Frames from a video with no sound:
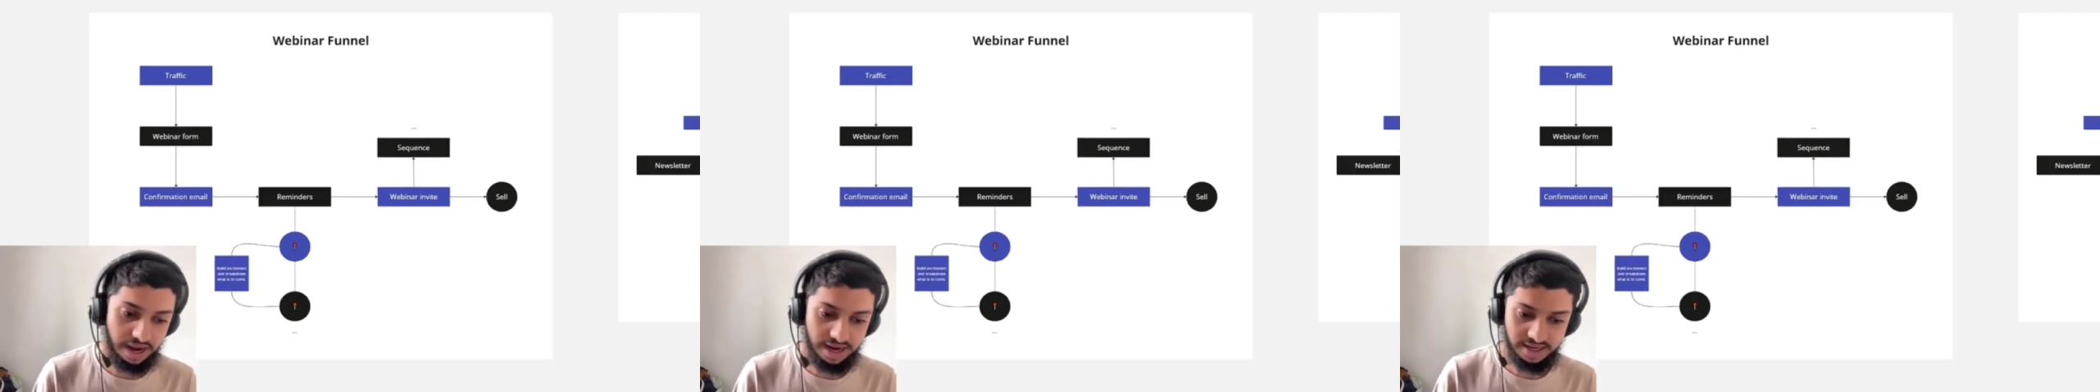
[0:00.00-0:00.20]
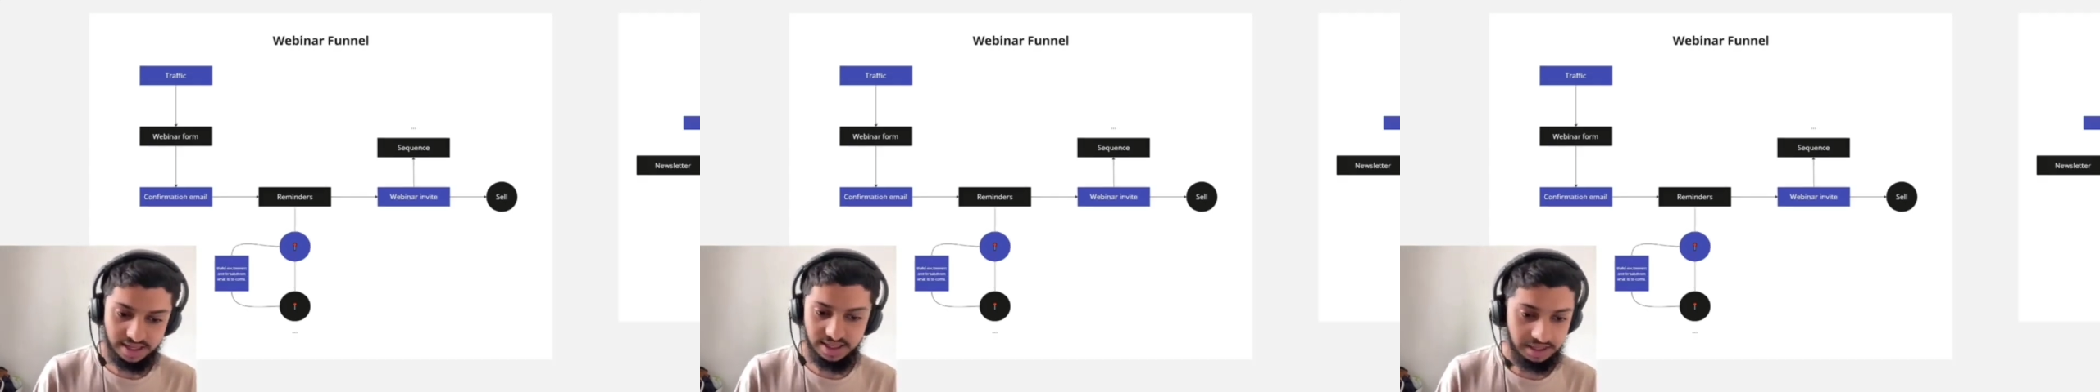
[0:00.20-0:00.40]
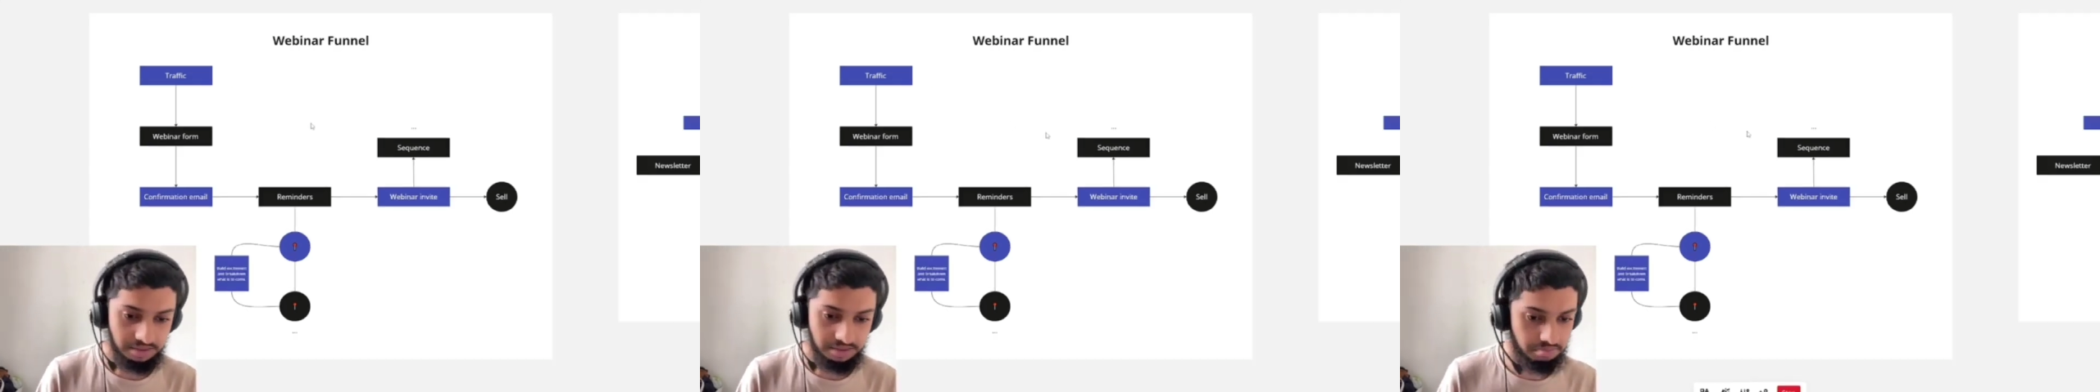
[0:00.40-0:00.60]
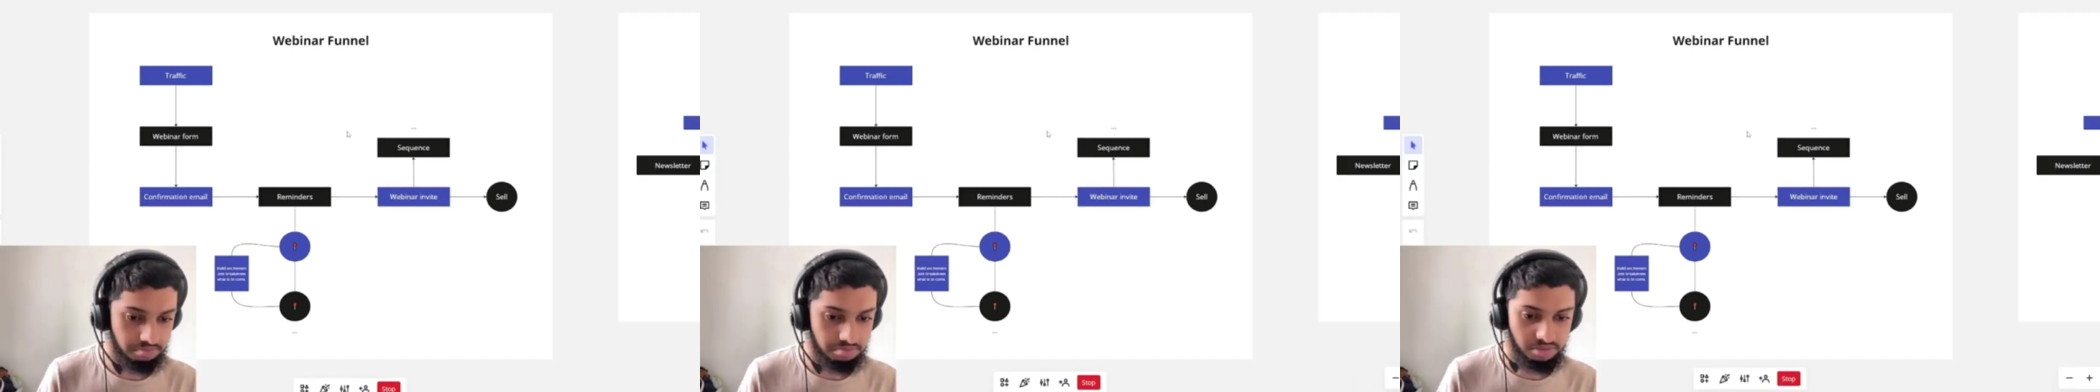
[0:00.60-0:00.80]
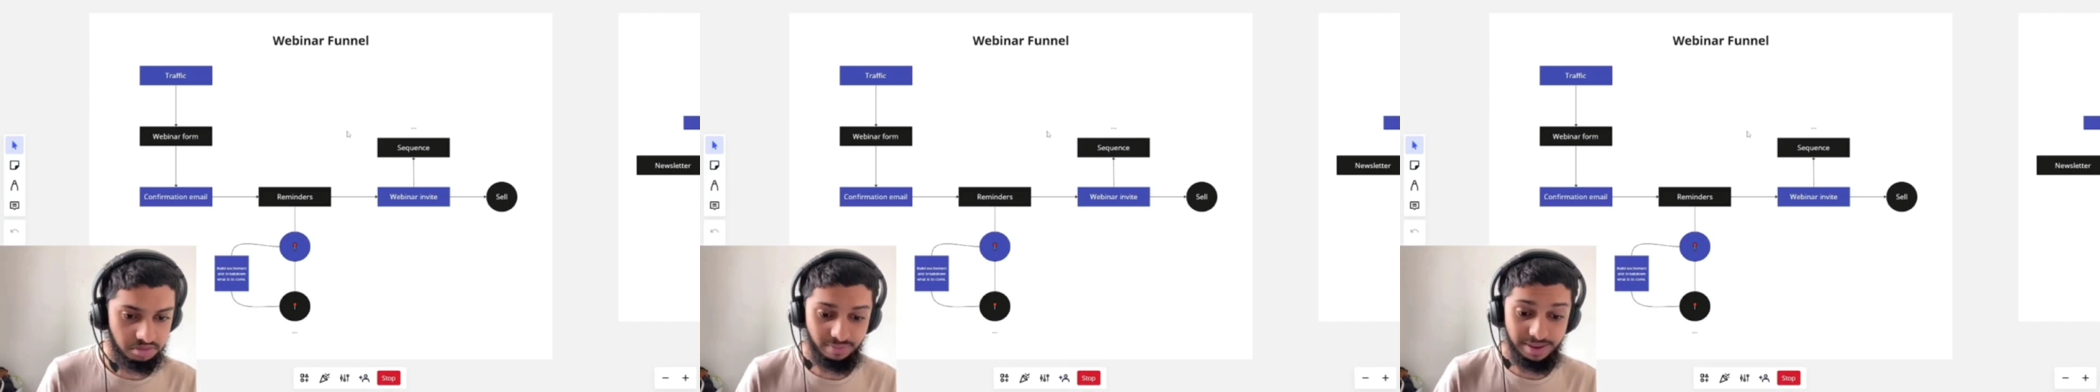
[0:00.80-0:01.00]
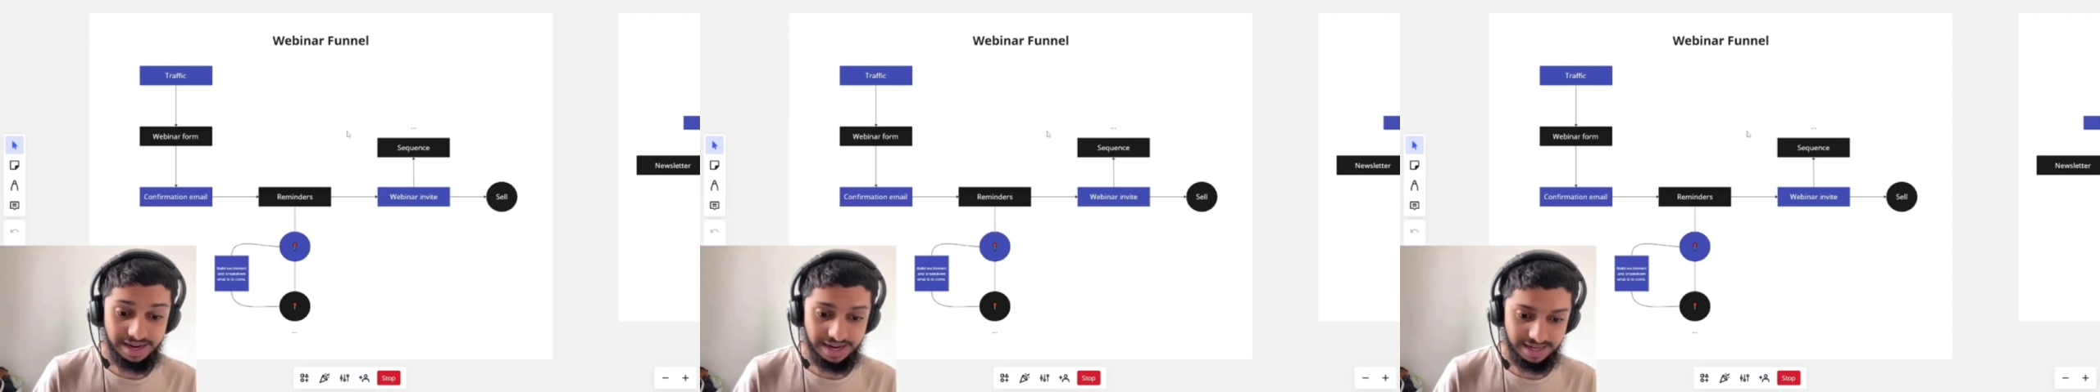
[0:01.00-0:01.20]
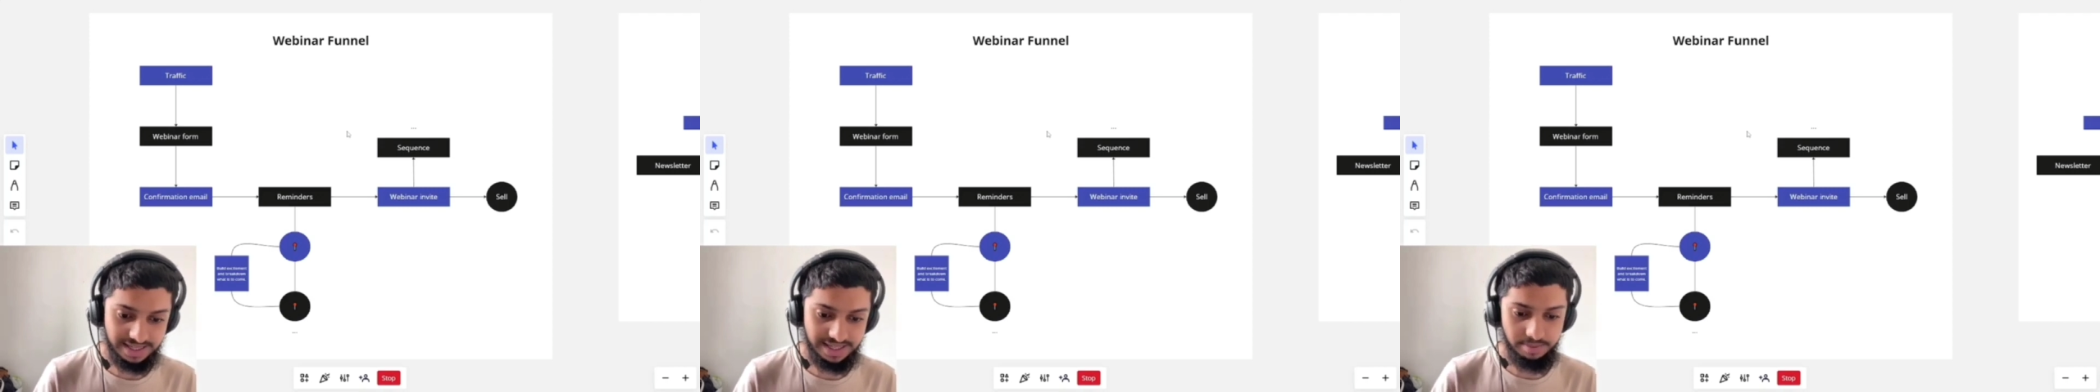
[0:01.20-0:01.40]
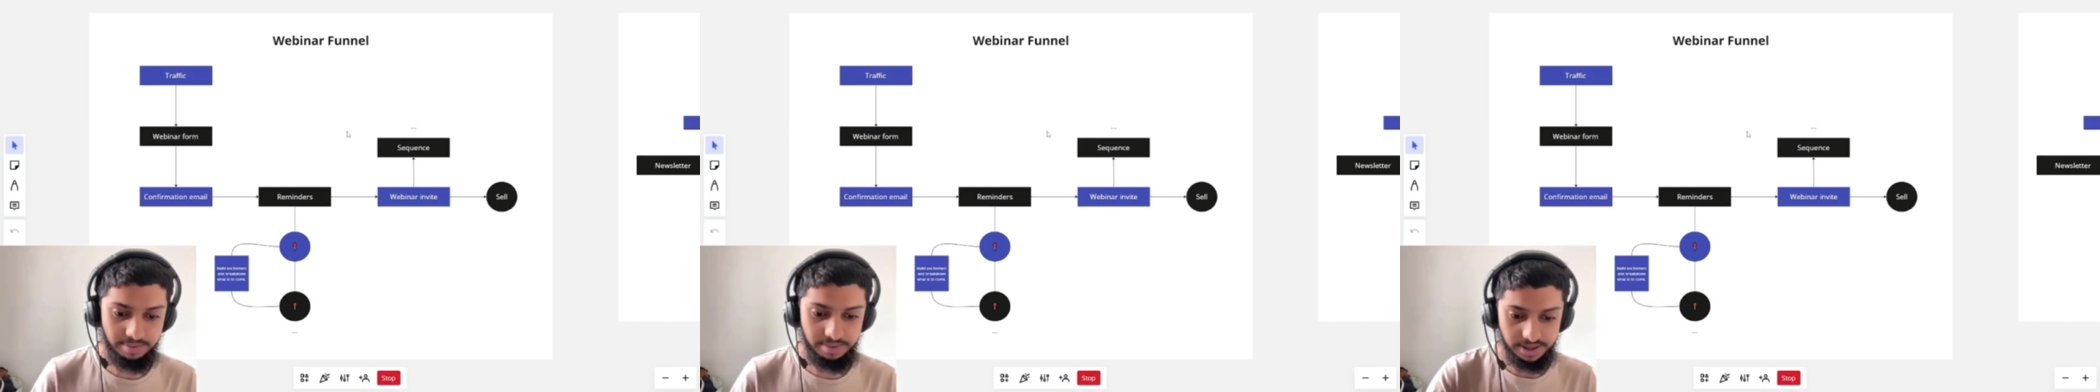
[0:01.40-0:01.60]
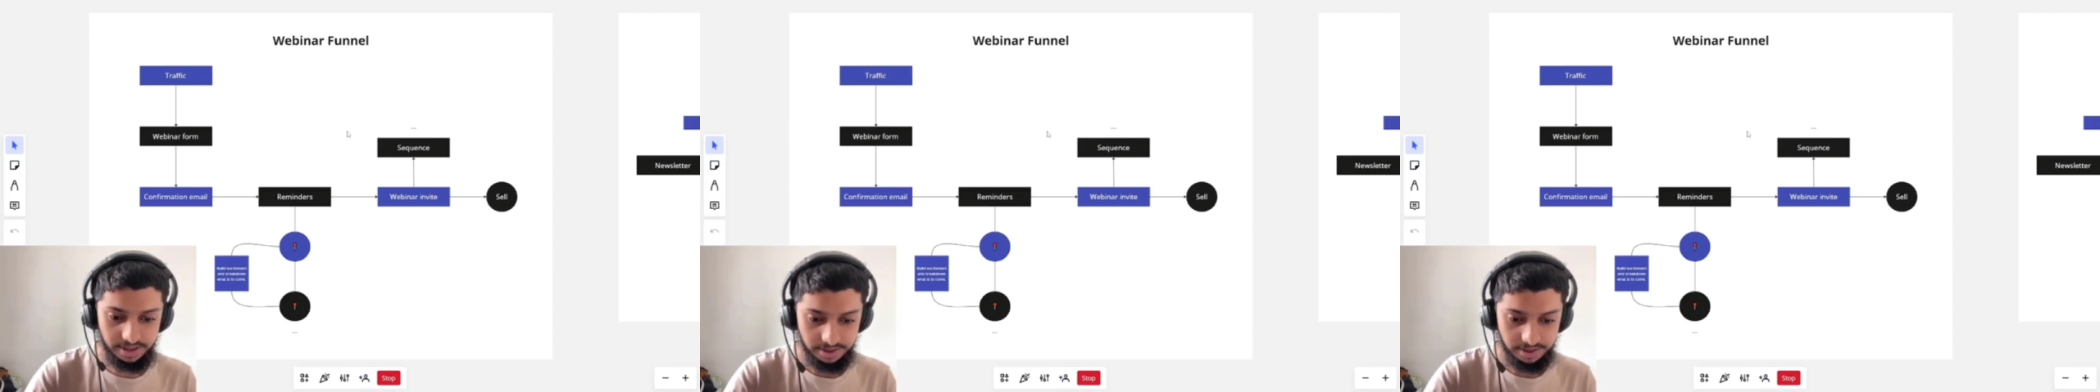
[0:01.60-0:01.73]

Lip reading: actually being accepted.